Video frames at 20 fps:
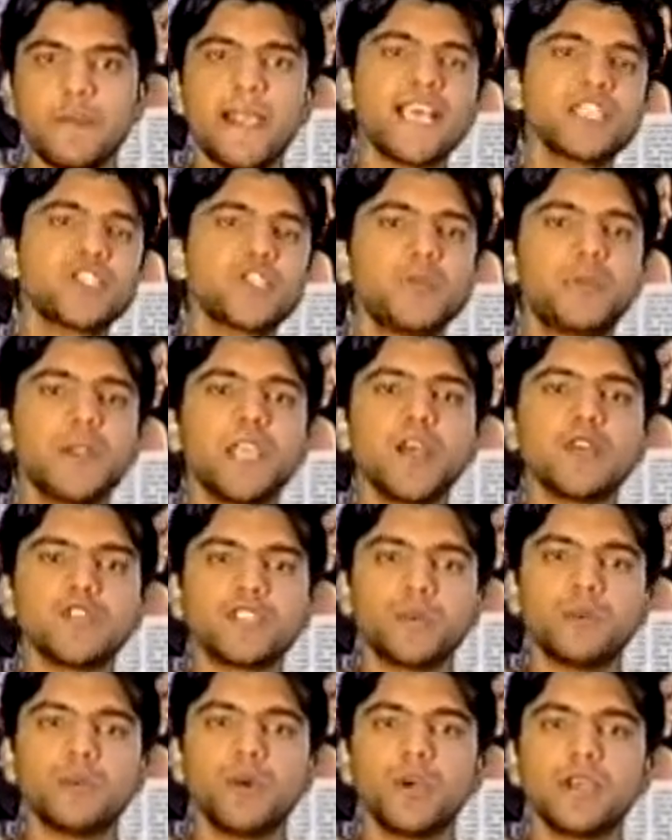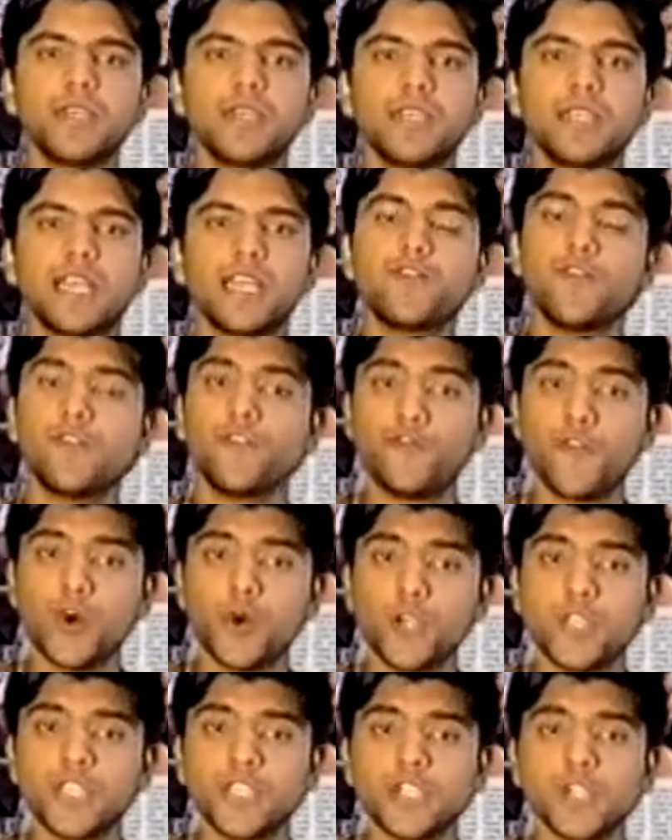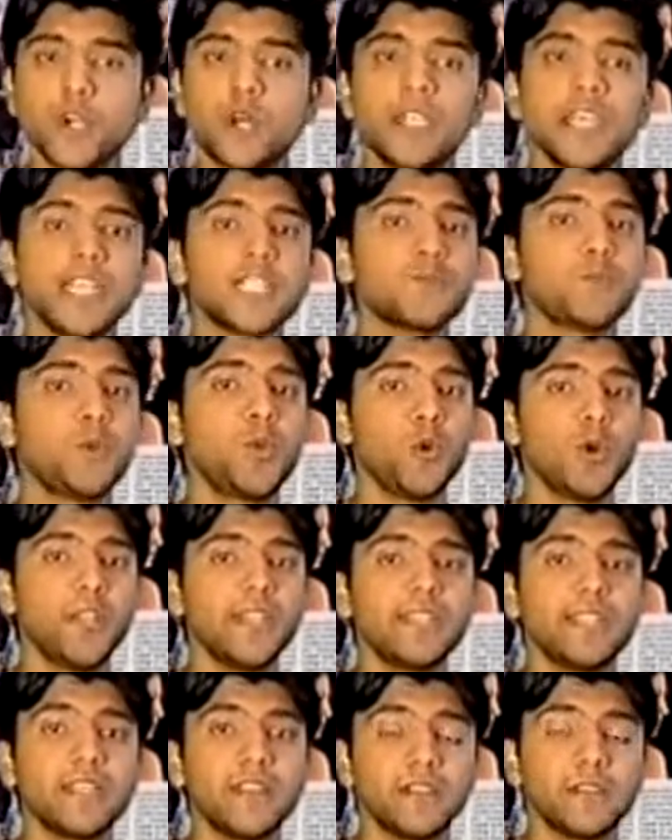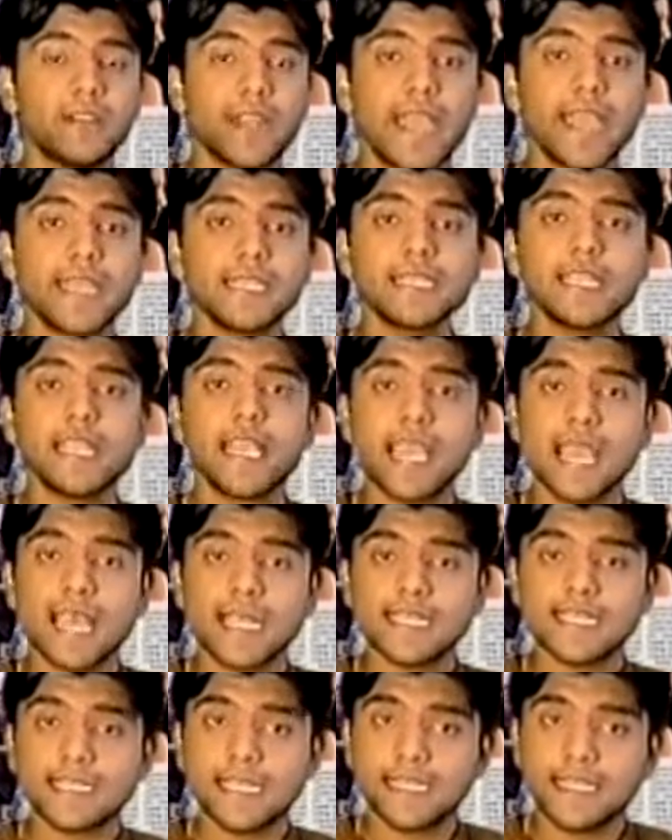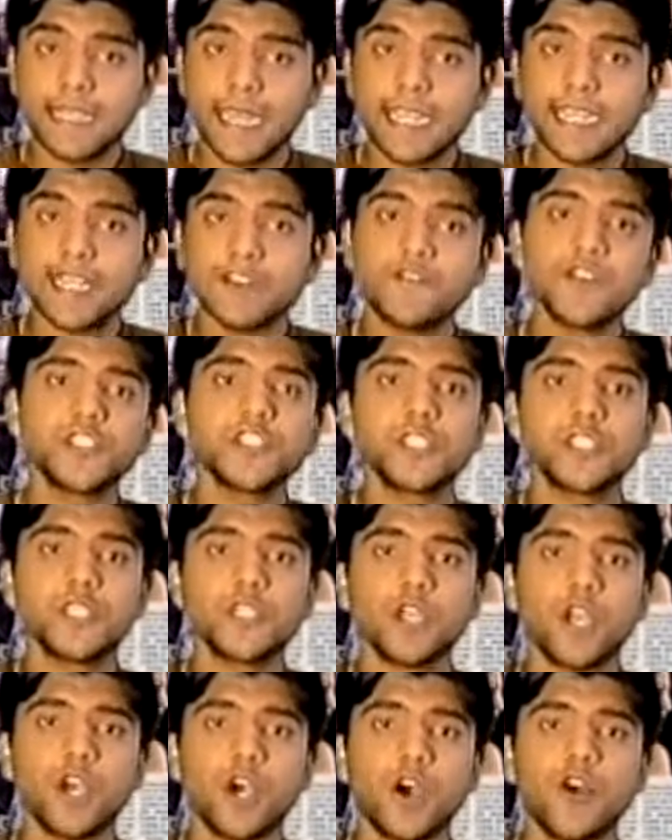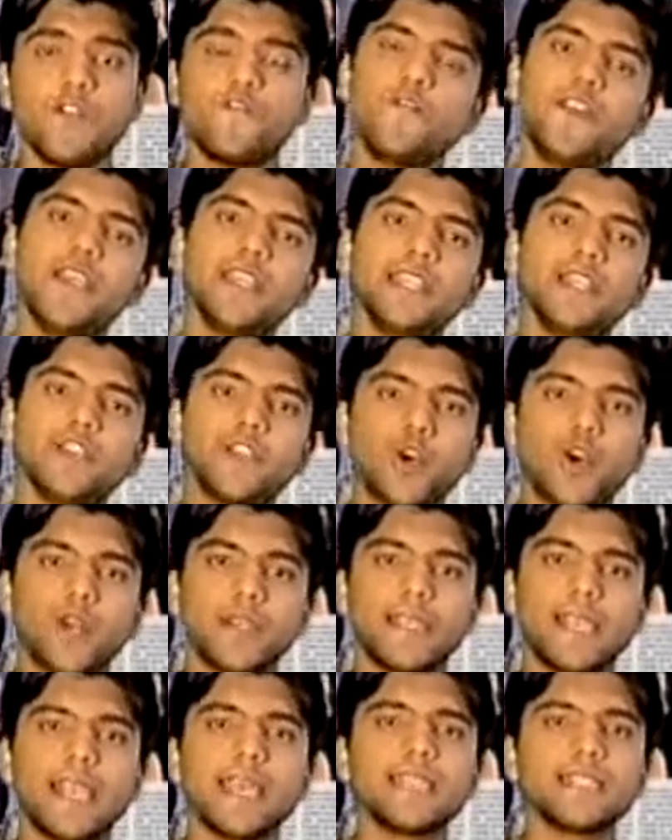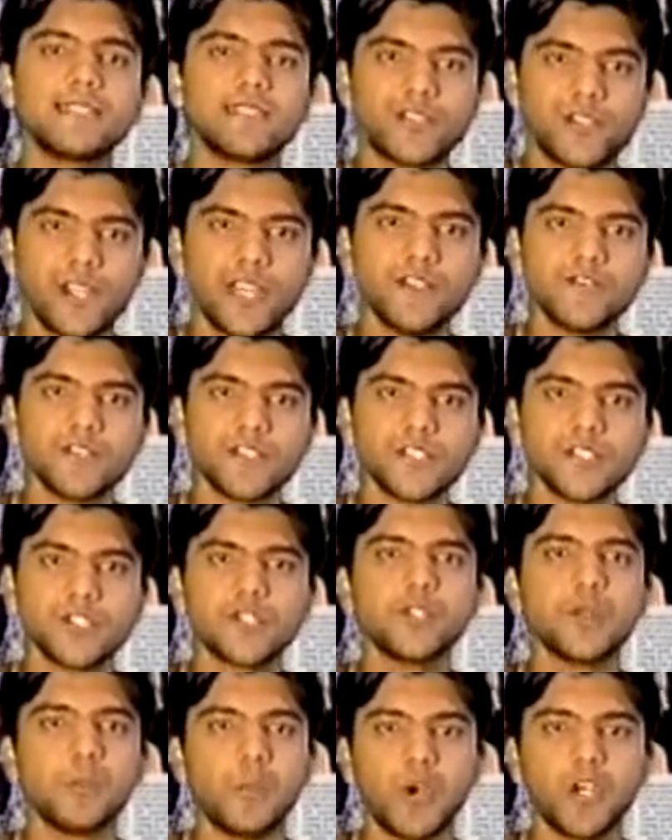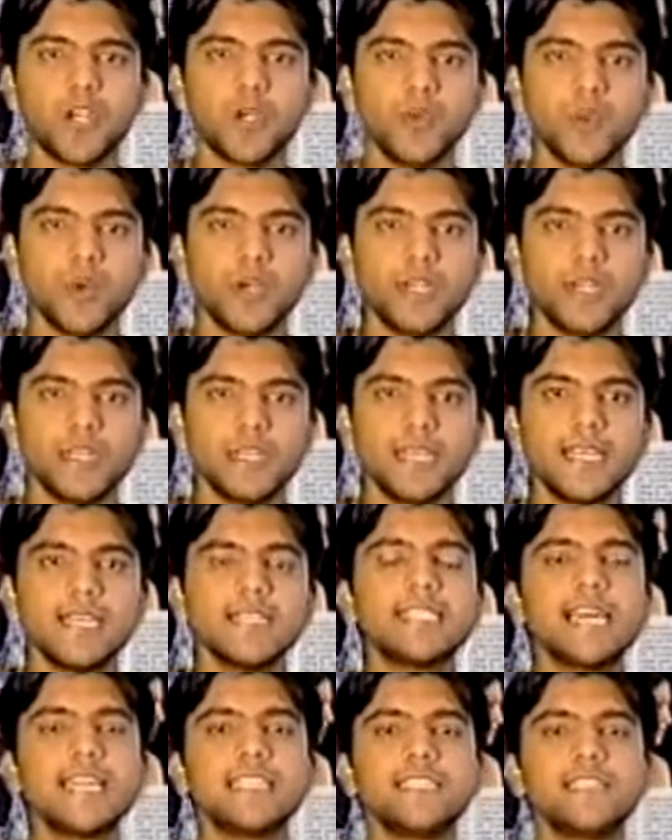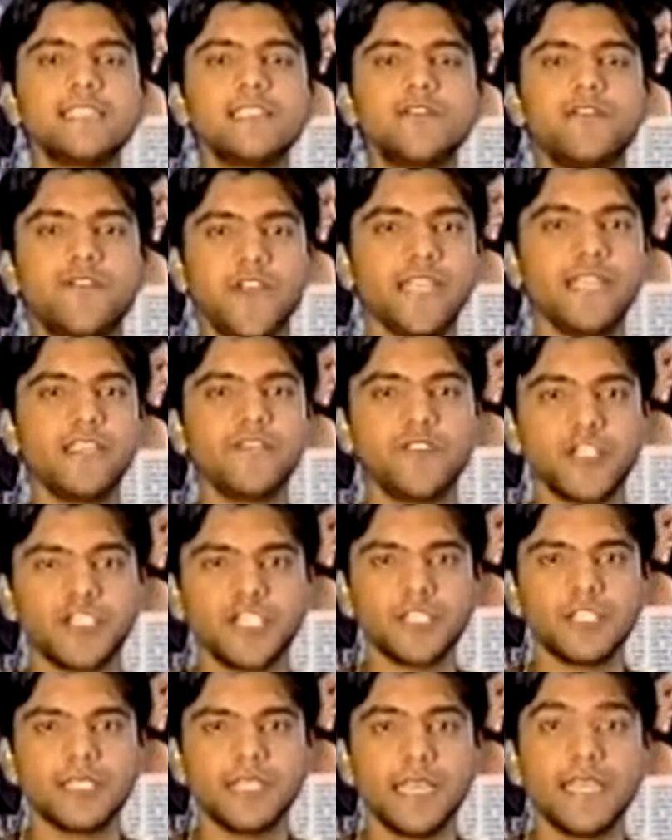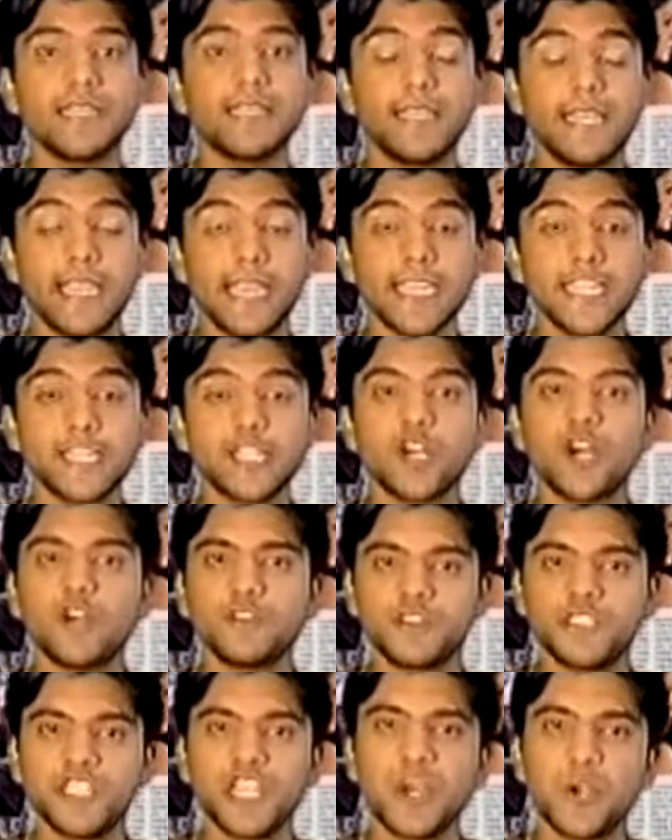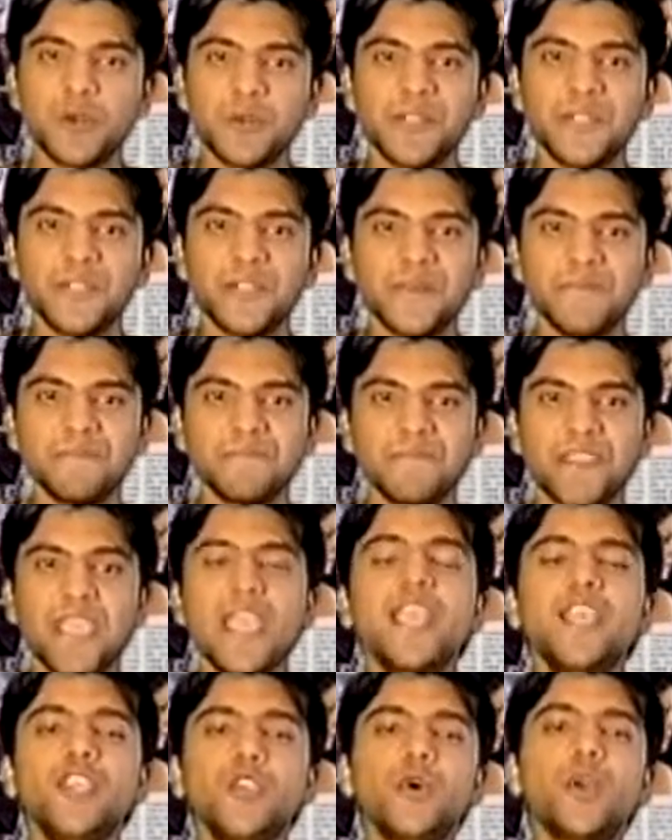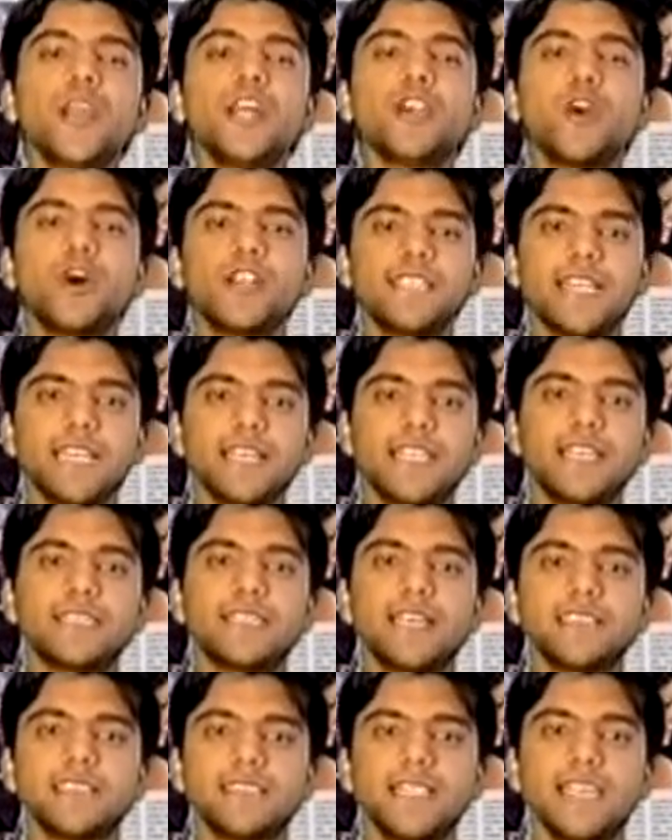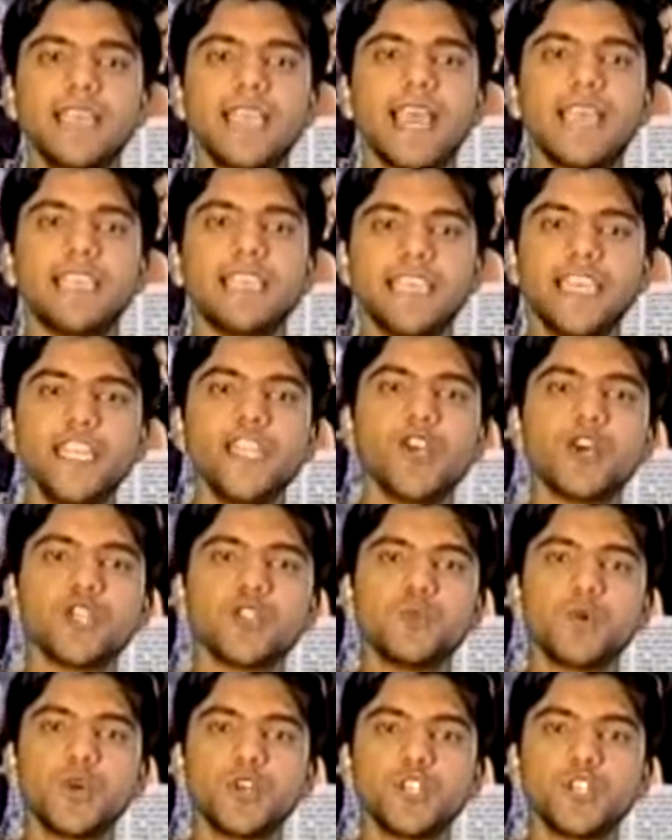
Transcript: plans to bring out a book that would focus on exploring the grand and synthetic vision of Vedic thought and its relevance to the modern world, titled Vedic Vision in the Light of Sri Aurobindo. You can contact Gitanjali at Helios